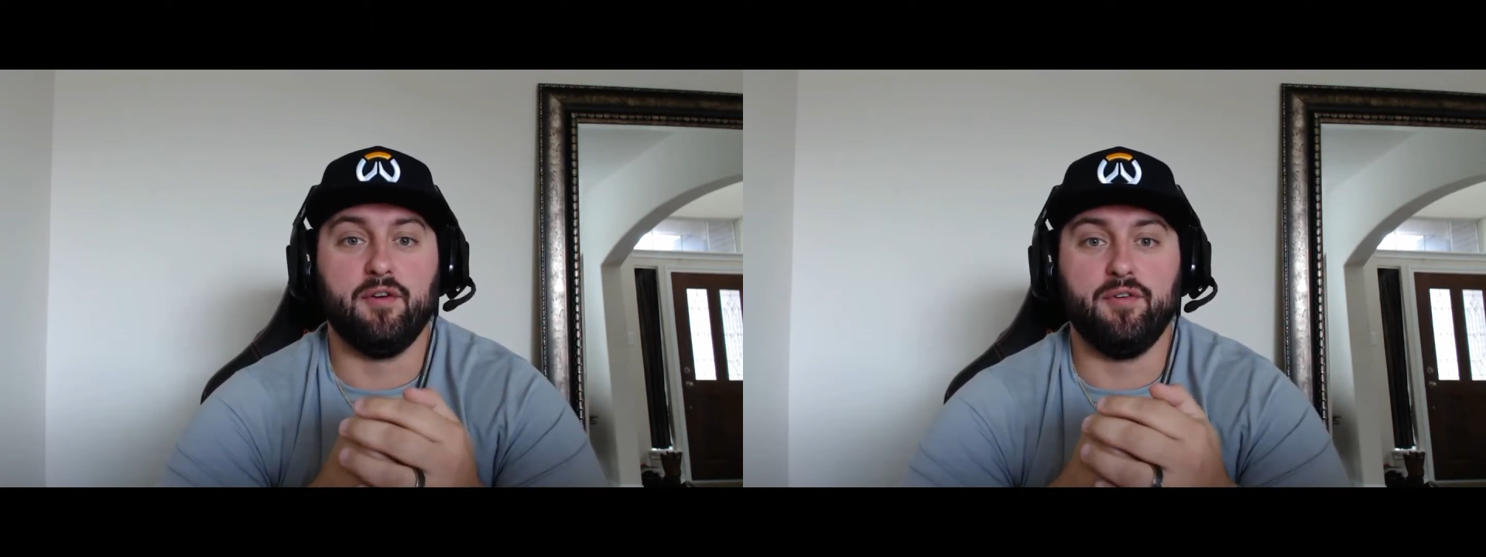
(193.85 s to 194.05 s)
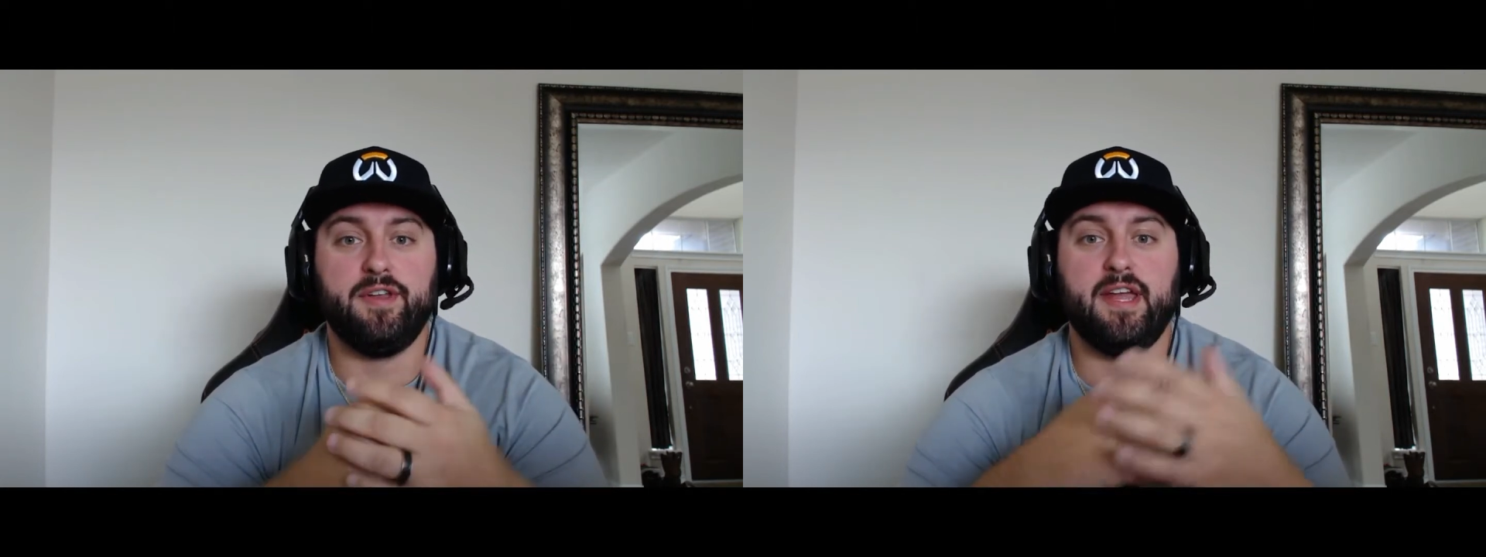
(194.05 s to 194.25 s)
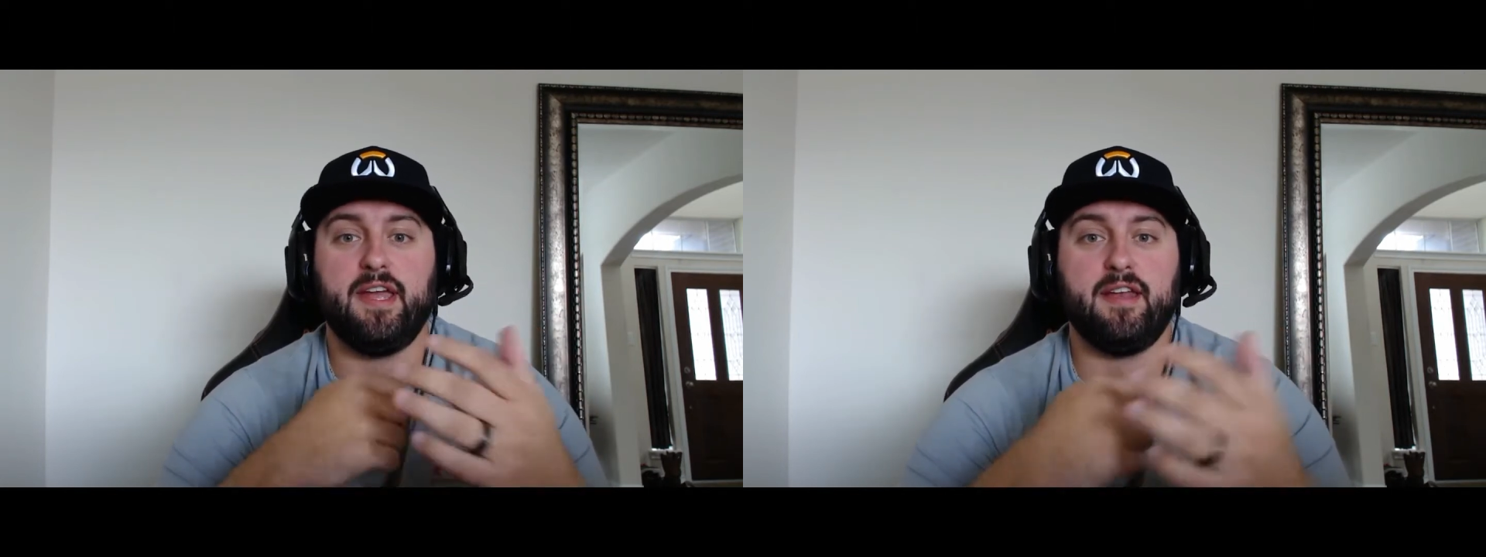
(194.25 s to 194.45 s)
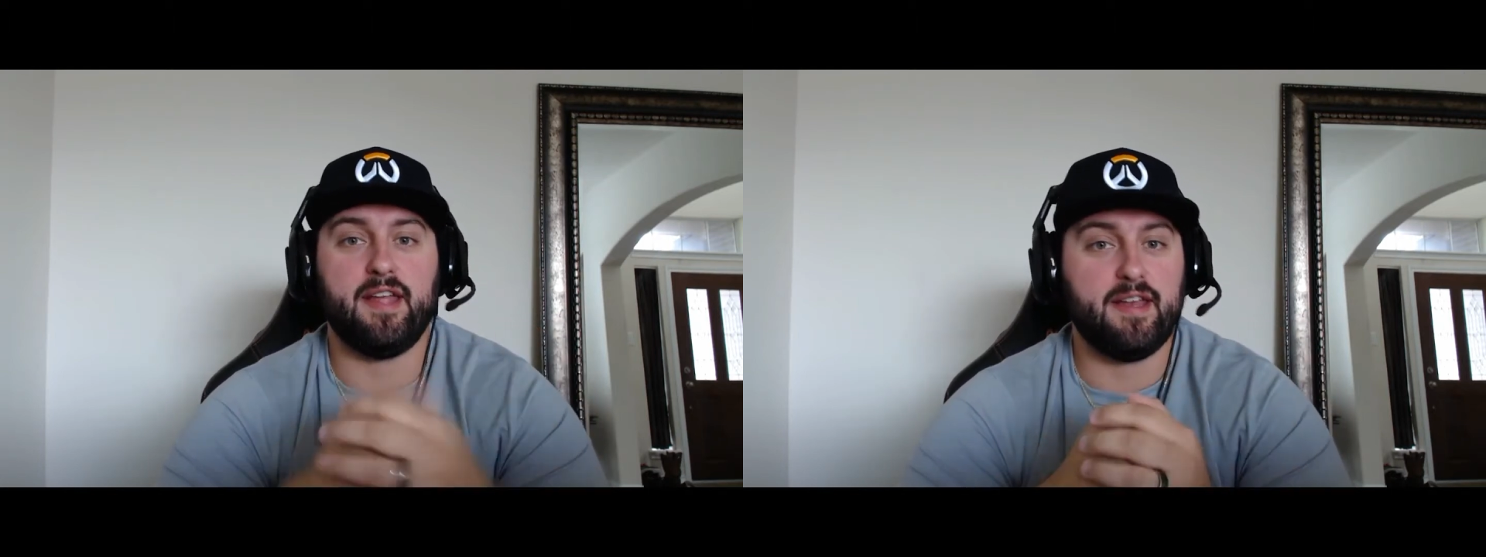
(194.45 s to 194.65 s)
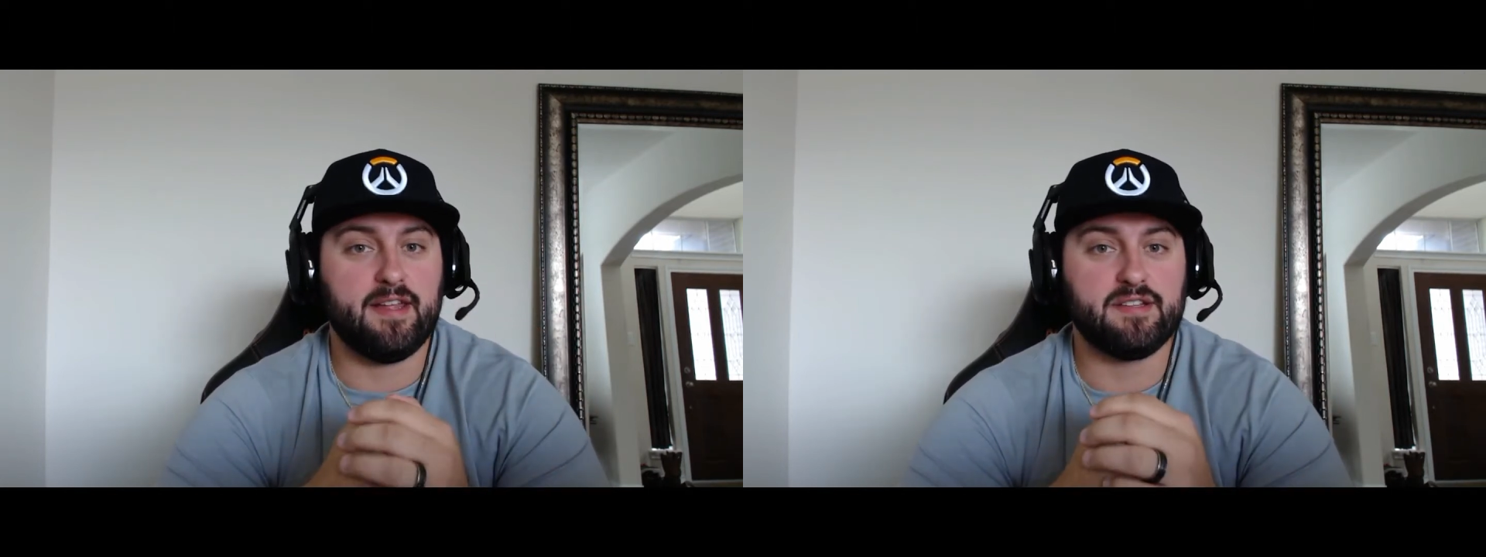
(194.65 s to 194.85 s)
Gul'dan
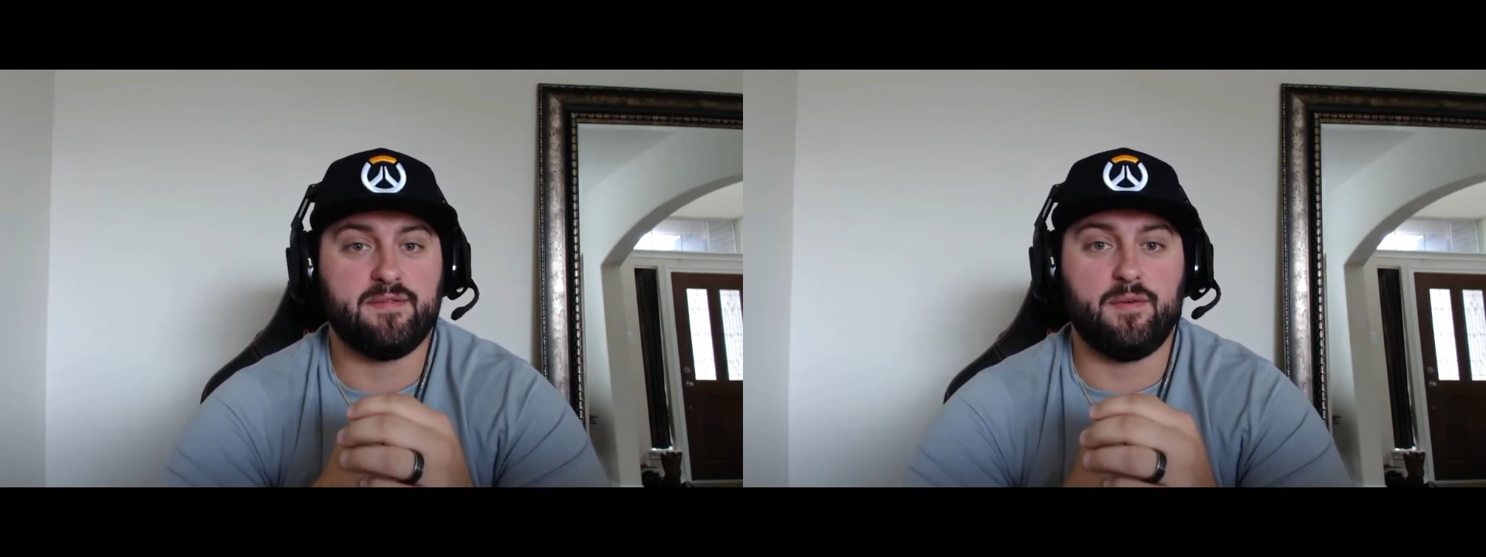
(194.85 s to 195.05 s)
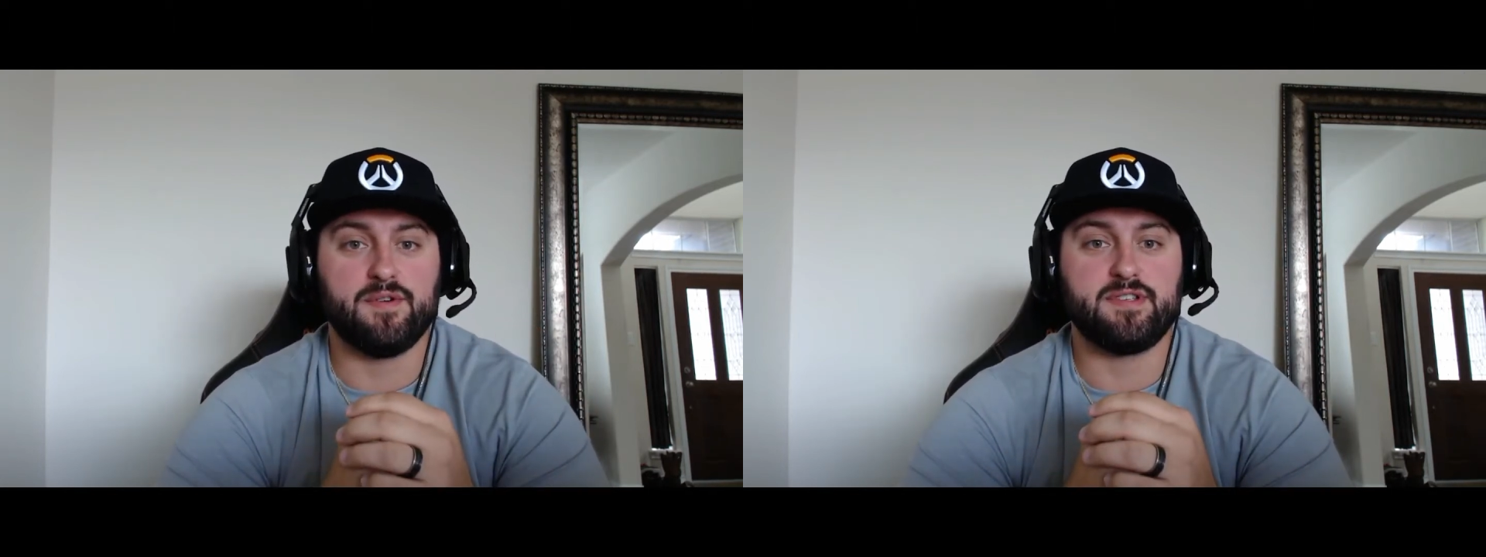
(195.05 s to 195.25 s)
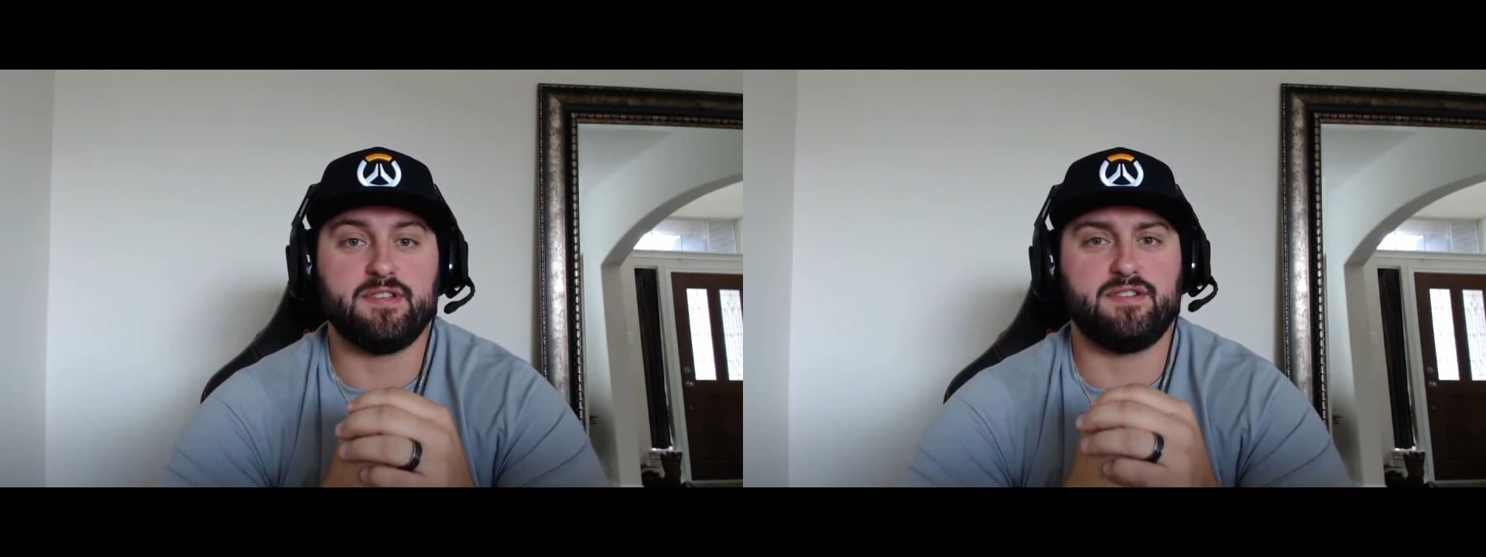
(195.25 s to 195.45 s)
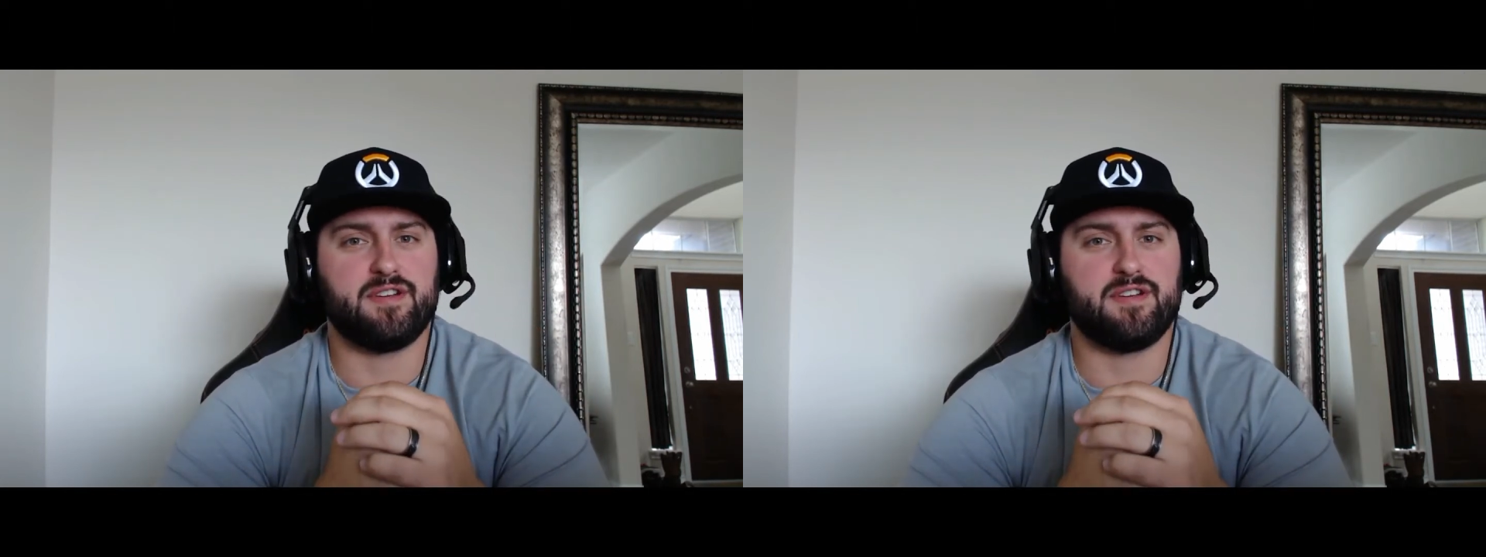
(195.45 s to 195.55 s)
and his forces.